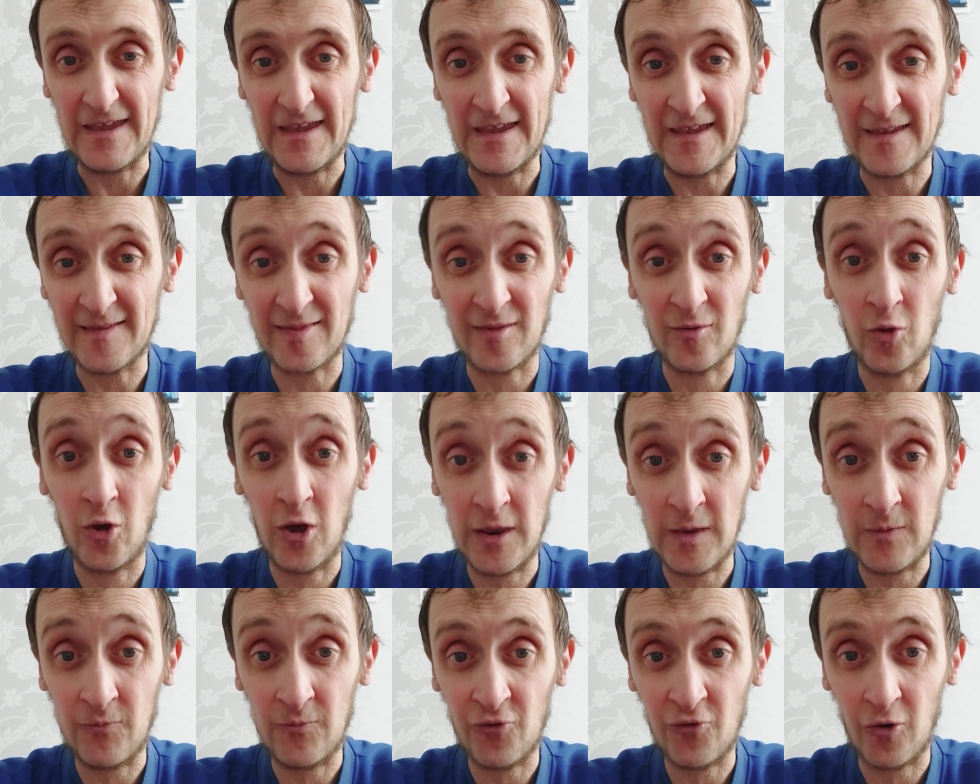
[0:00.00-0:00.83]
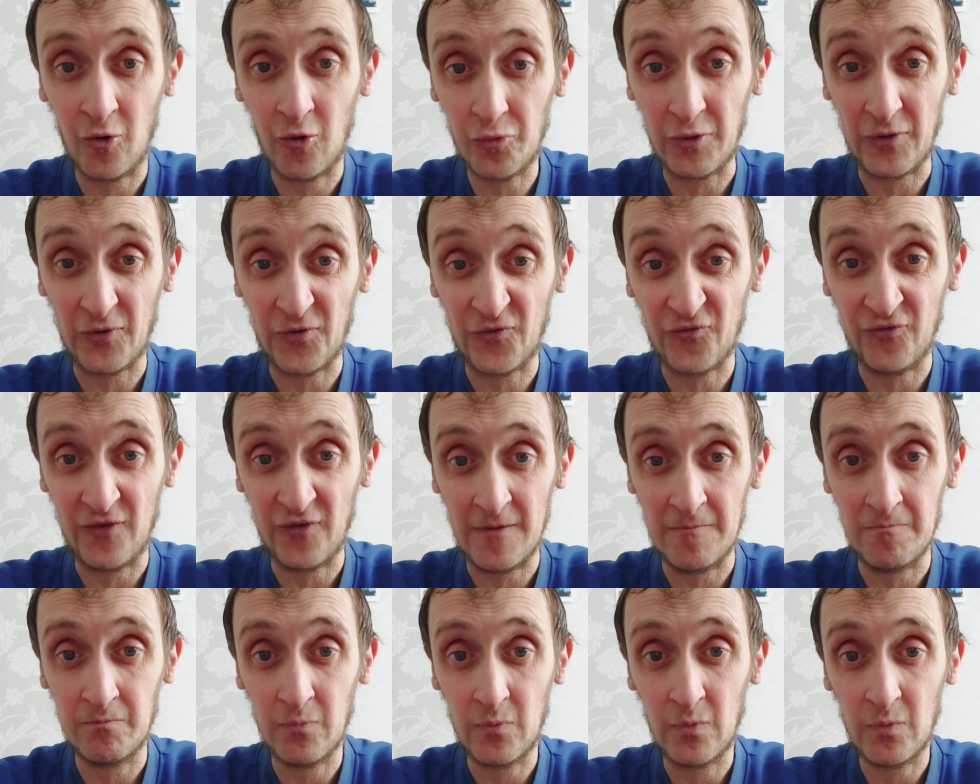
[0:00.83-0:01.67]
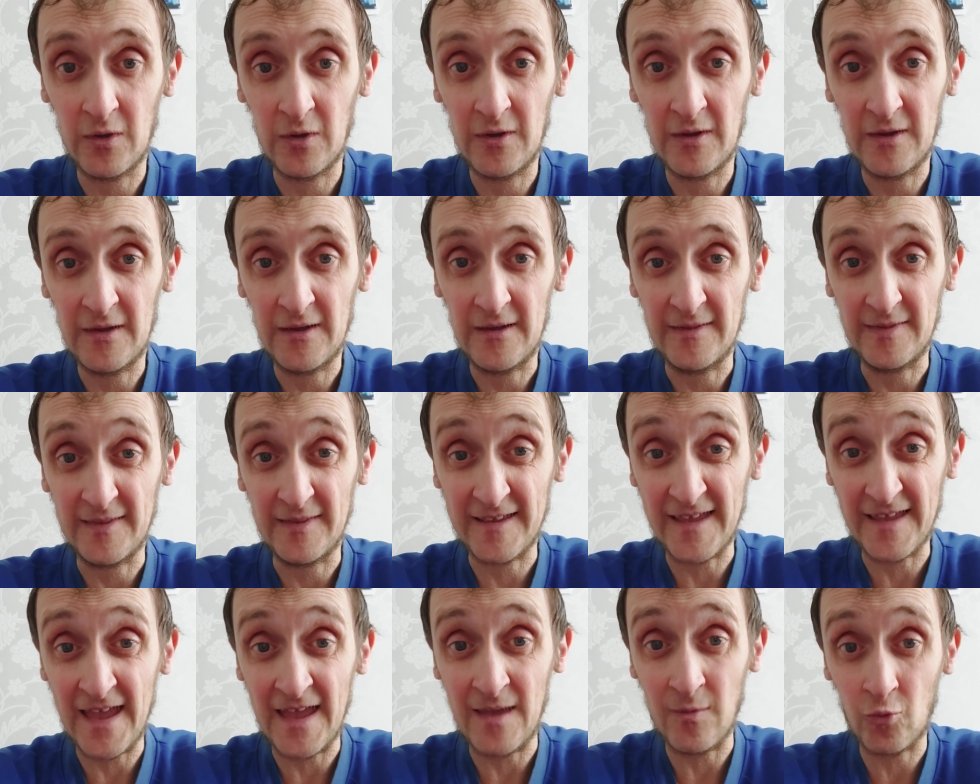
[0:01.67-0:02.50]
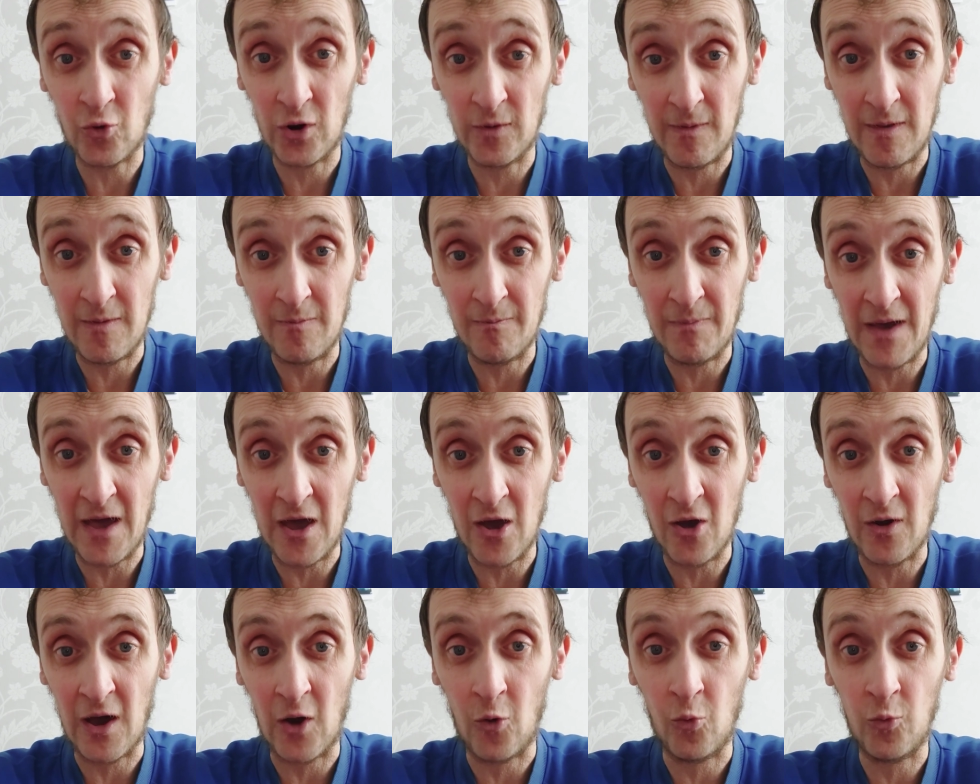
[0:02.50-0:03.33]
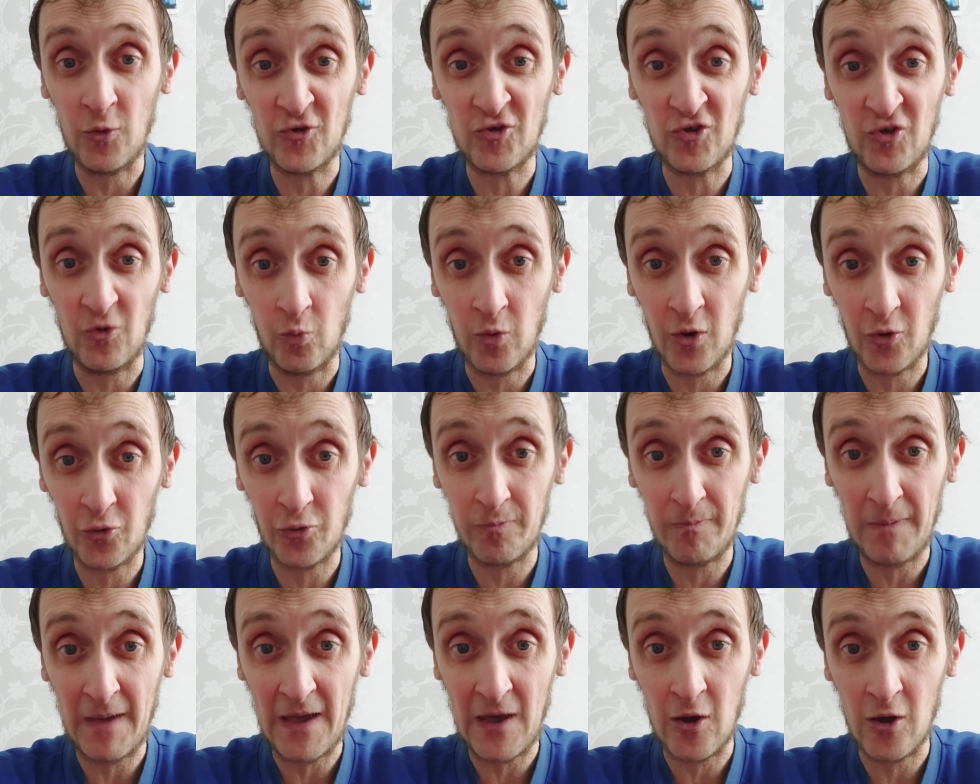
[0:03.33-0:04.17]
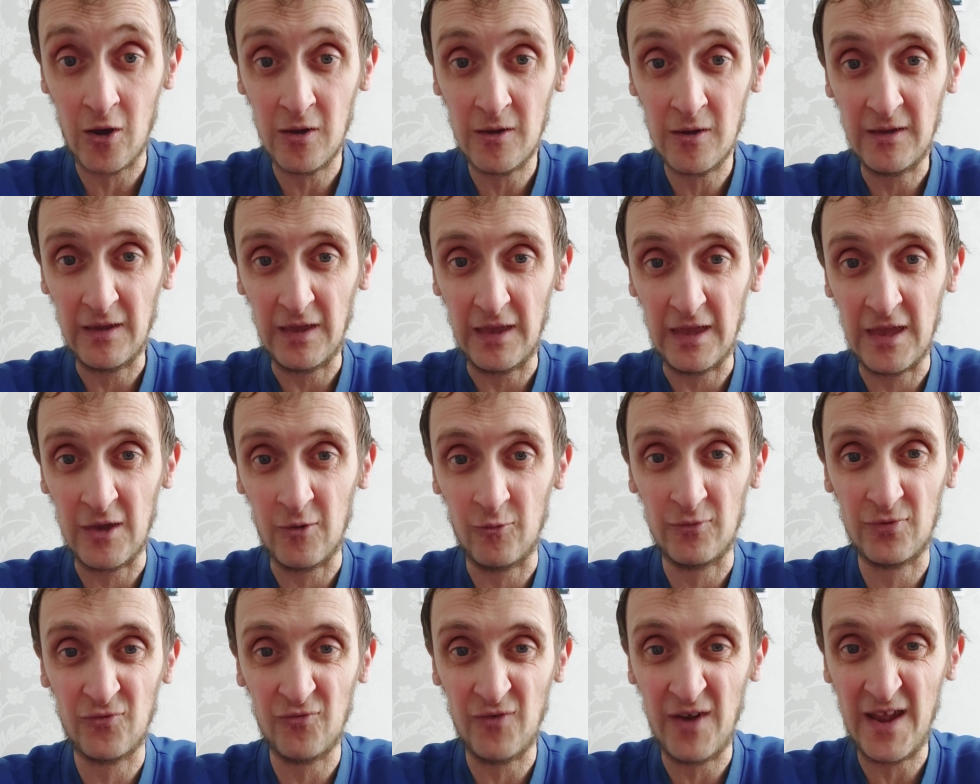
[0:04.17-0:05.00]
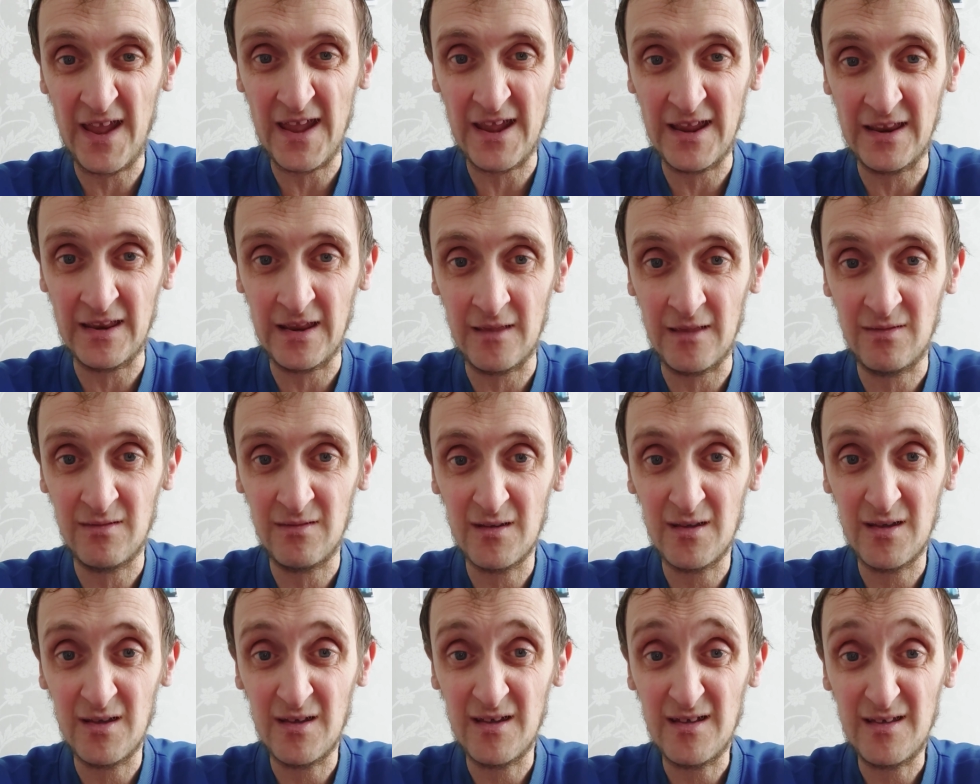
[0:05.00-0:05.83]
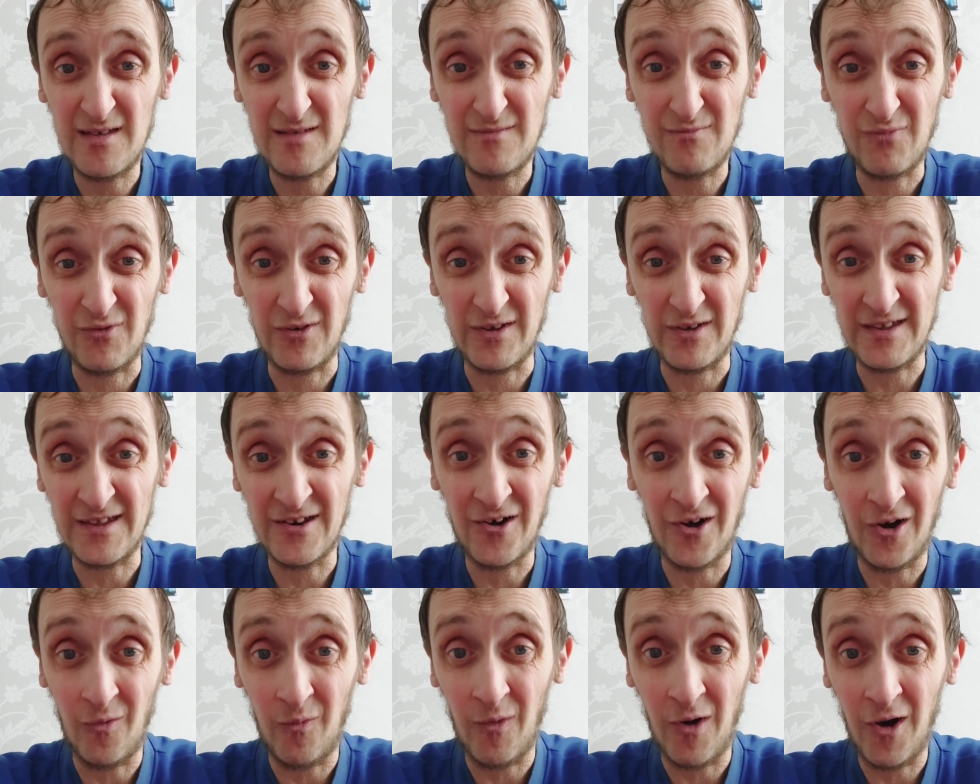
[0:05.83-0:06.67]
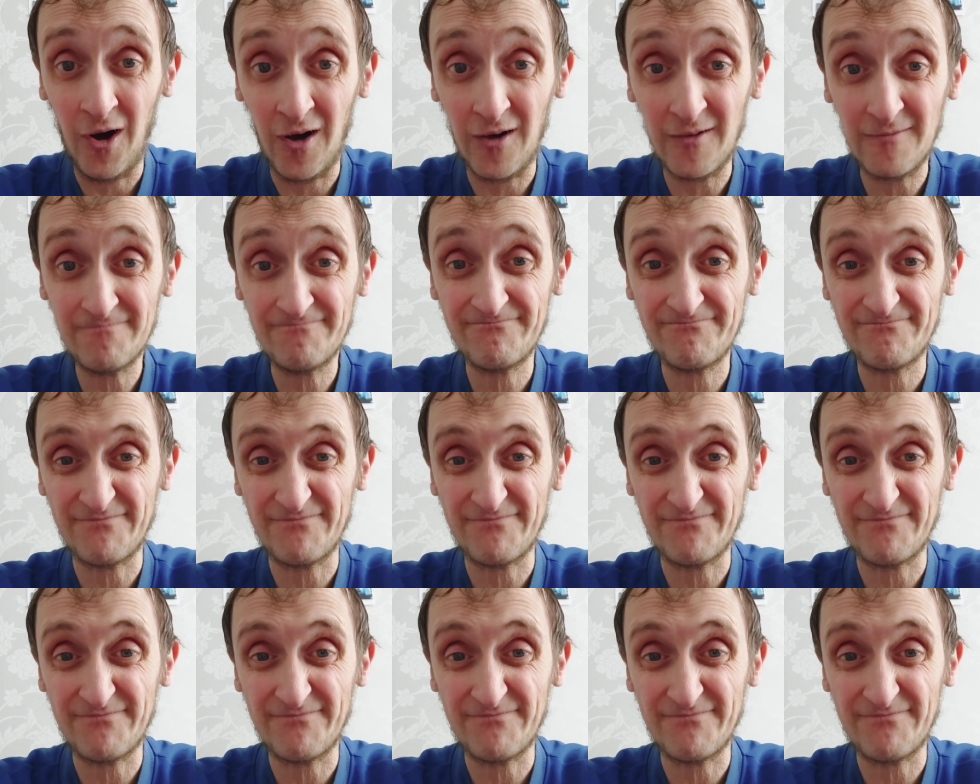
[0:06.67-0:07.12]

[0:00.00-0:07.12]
It's a learning process for him. The game could have been better. I wish it was better. It was raining. But you know what?